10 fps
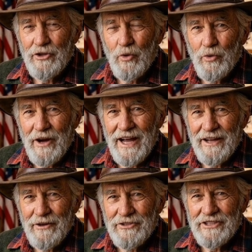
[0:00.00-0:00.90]
tool
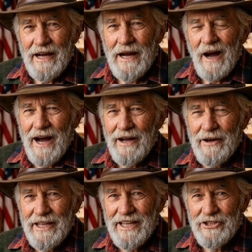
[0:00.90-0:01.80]
handles,
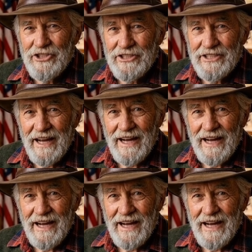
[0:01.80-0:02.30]
iron hinges,